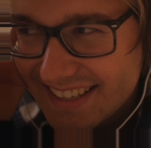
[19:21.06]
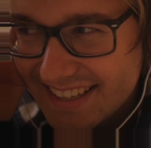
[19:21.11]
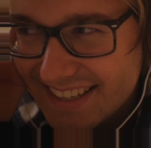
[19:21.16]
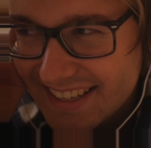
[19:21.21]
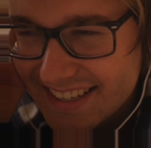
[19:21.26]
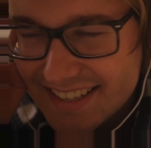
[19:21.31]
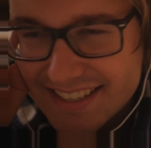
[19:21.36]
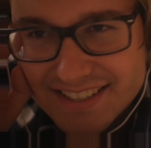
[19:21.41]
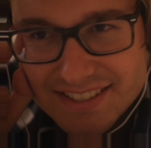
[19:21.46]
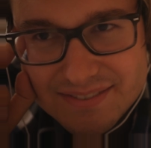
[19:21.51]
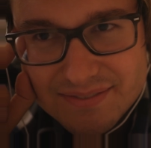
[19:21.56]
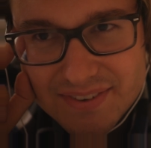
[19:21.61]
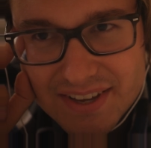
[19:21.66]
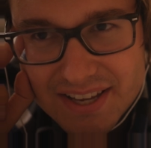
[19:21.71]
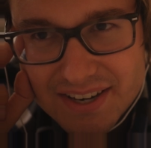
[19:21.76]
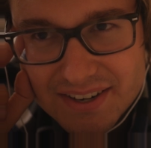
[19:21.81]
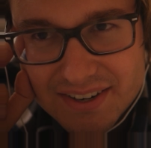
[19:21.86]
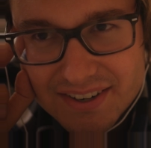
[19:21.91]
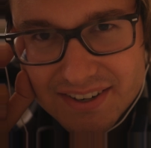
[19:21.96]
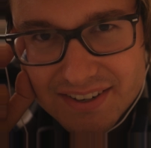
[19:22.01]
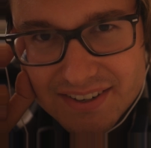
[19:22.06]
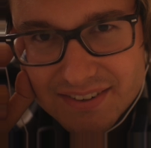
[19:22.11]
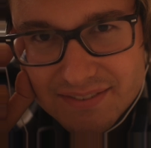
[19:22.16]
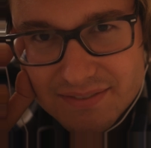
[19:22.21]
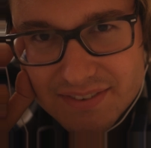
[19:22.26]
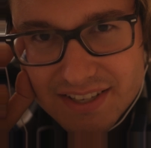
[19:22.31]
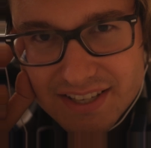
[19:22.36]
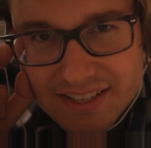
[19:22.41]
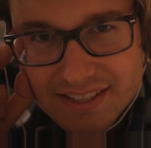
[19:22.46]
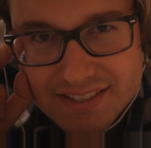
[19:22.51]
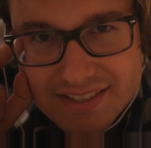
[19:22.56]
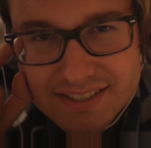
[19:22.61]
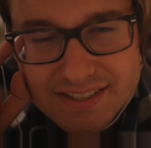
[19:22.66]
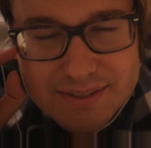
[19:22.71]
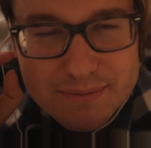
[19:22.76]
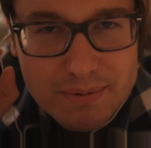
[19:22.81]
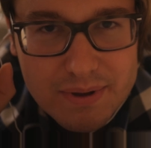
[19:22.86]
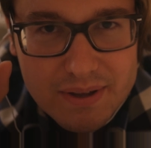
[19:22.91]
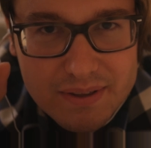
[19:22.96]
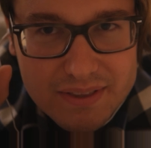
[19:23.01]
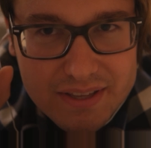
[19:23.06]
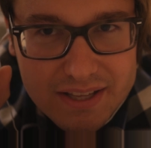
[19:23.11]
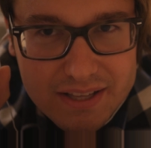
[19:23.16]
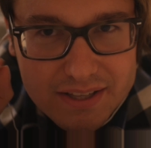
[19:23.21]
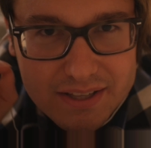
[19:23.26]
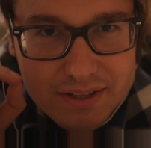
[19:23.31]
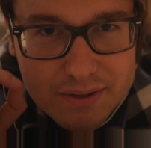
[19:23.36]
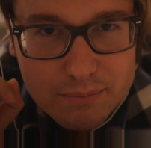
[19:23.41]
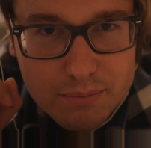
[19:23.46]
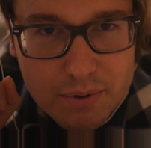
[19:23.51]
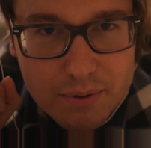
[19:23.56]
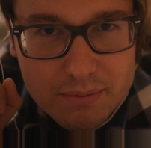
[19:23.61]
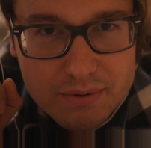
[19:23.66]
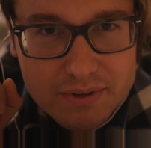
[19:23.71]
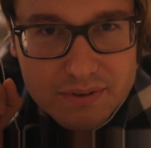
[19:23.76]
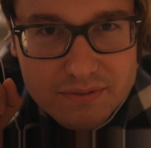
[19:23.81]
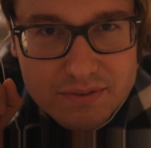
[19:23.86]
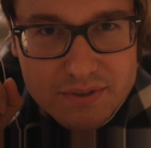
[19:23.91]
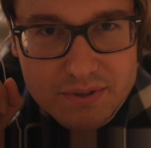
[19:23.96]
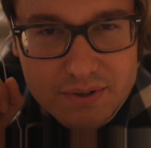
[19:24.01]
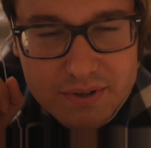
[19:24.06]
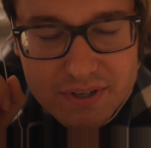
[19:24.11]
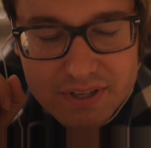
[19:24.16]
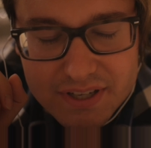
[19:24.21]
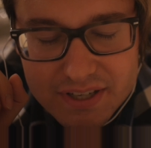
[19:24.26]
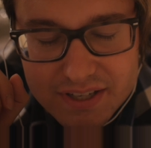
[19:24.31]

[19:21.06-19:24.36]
it doesn't matter, because it's about that little moment of joy.